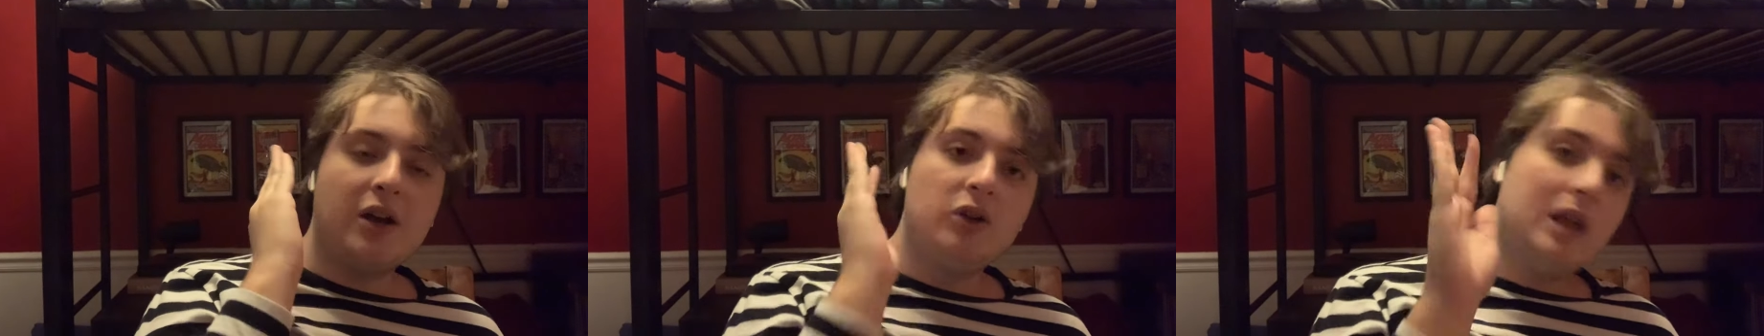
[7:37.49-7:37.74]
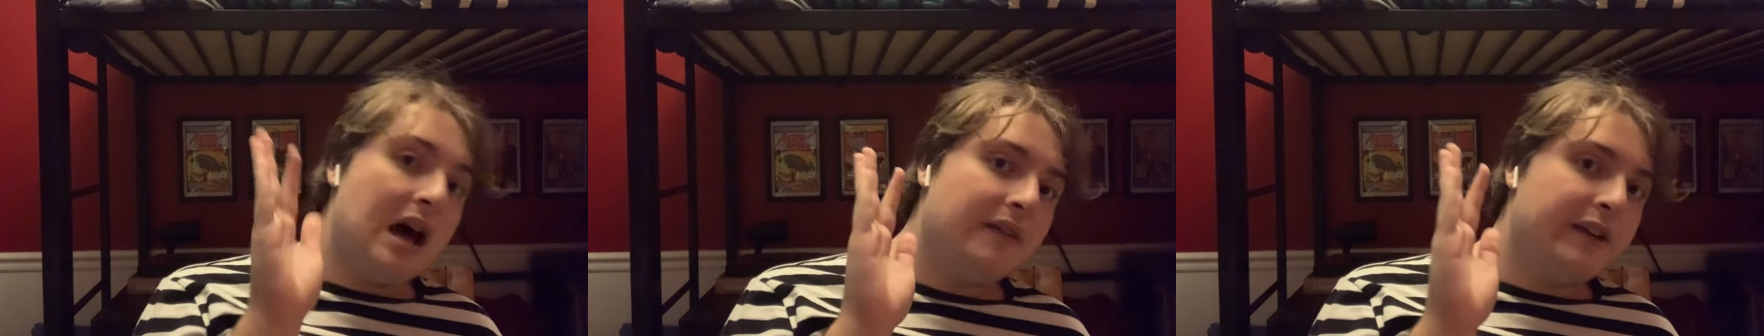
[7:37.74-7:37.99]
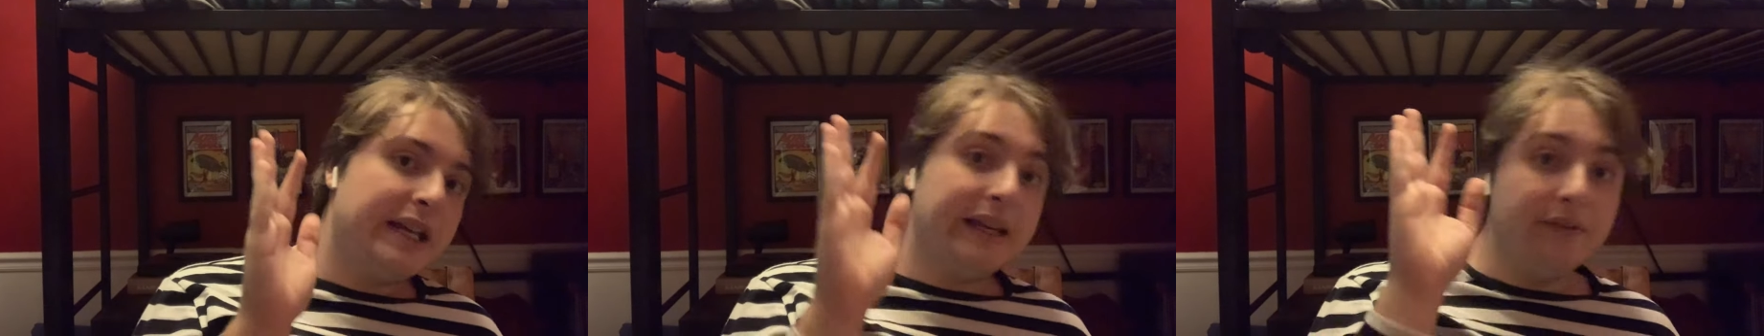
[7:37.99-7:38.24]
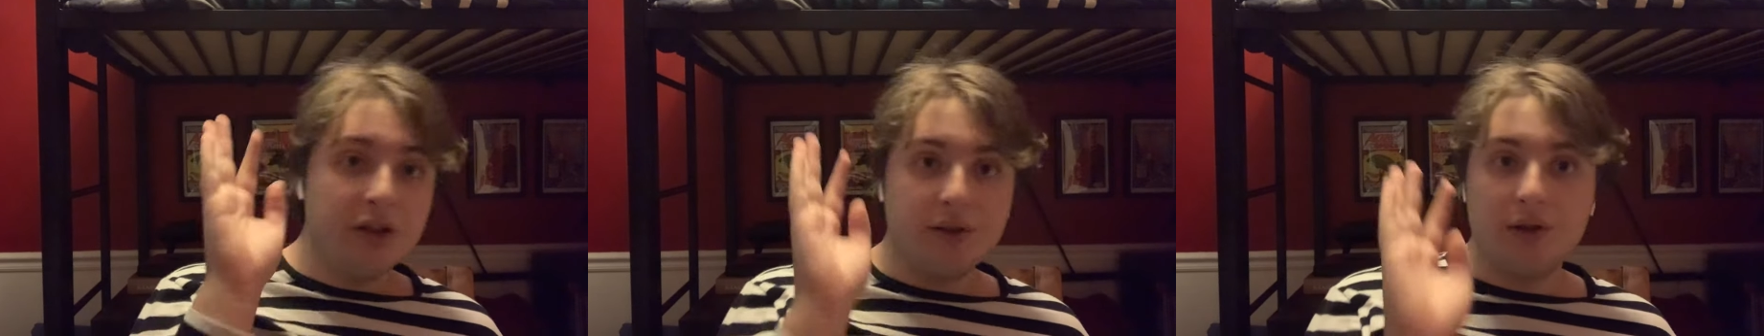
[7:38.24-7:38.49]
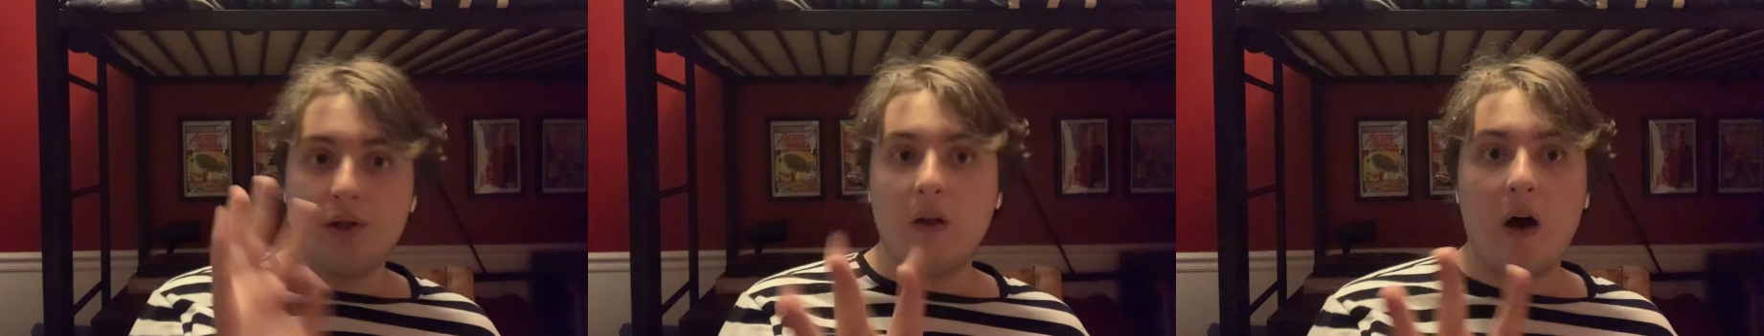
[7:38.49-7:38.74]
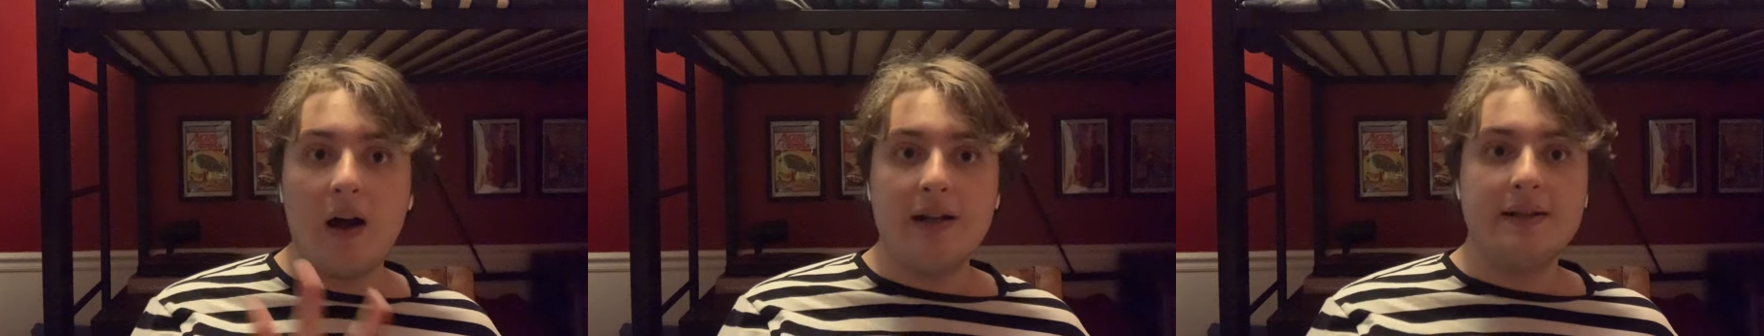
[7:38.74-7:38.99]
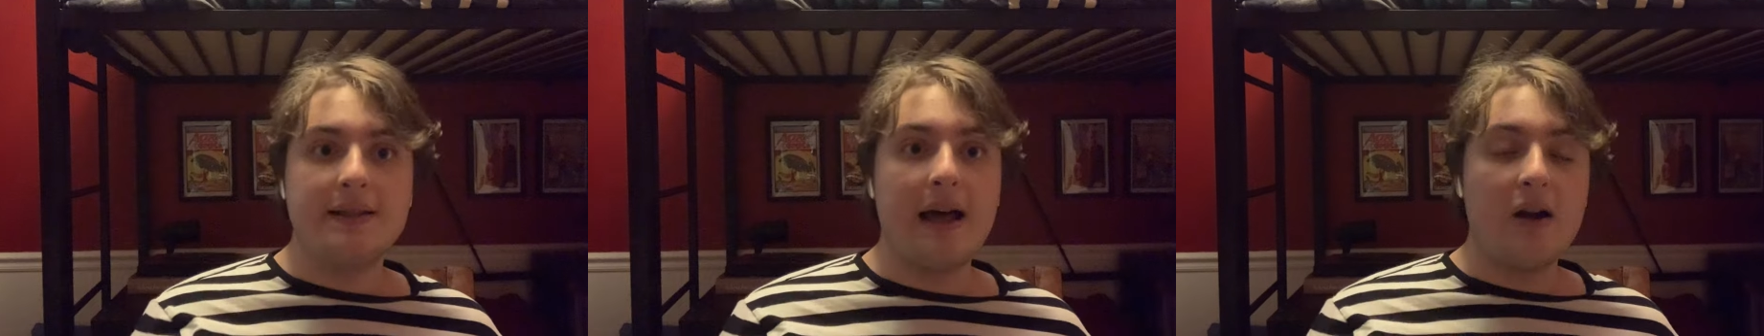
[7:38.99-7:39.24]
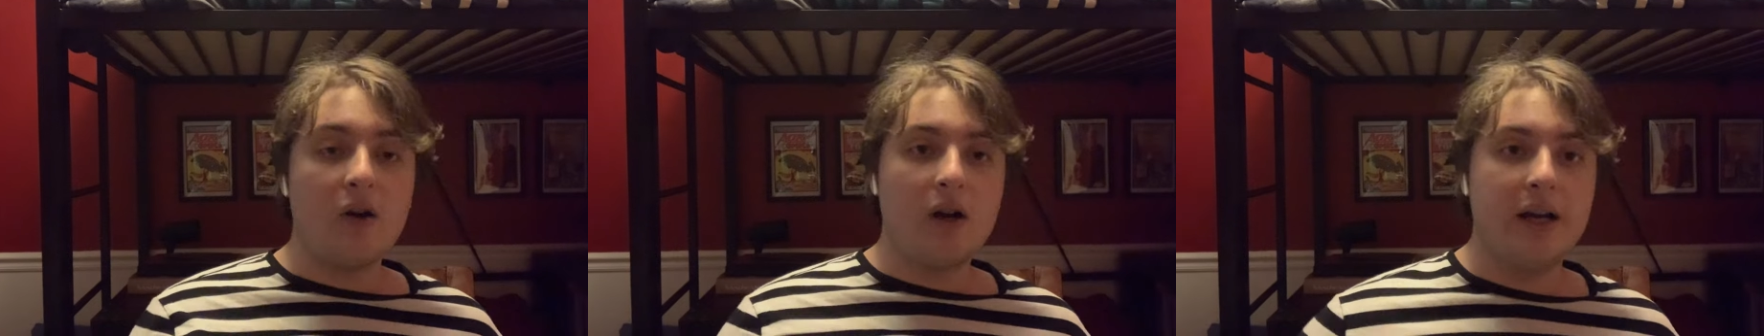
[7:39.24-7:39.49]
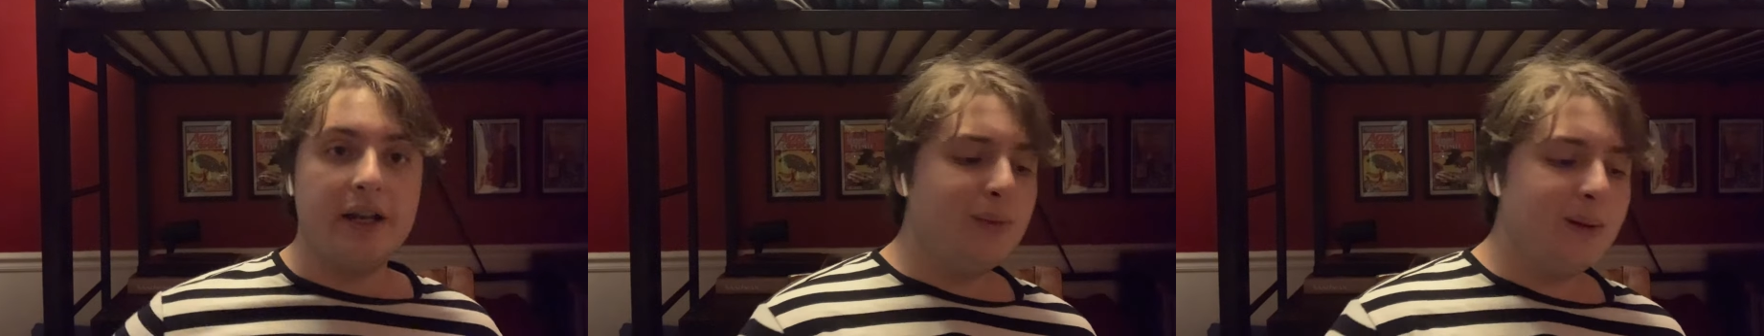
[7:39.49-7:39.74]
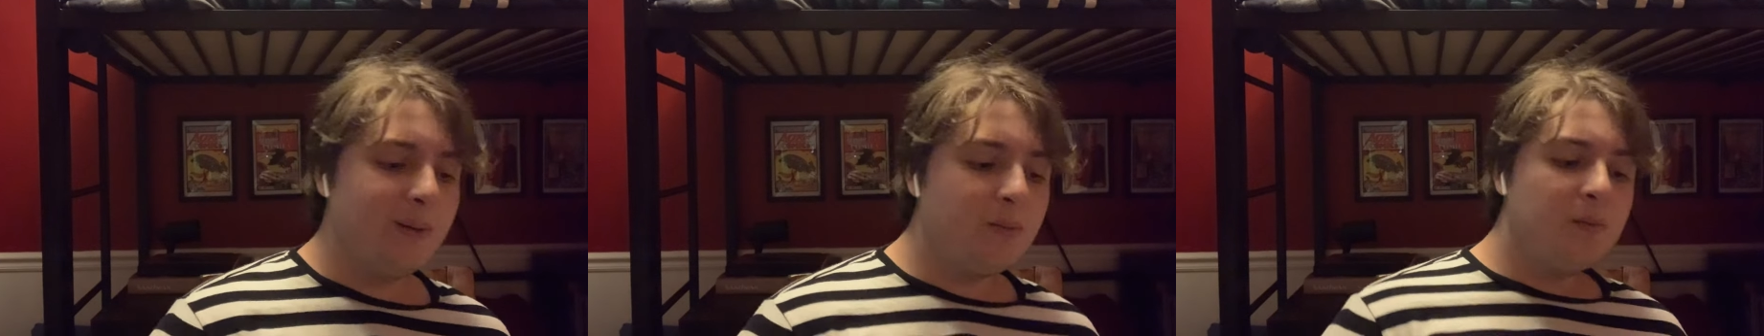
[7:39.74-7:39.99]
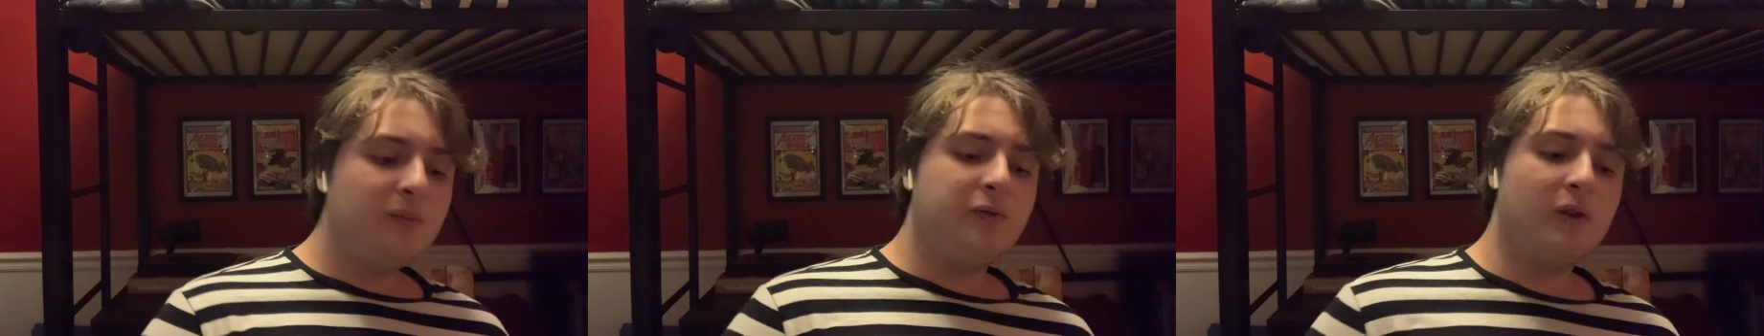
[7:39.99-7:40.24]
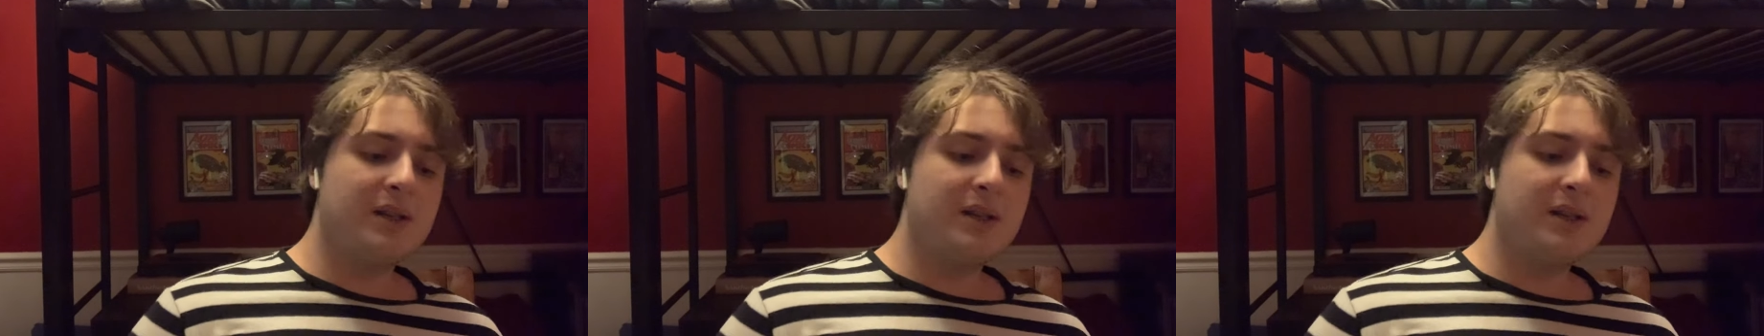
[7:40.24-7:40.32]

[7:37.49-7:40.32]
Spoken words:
a lot of it, even the lines that are in it, for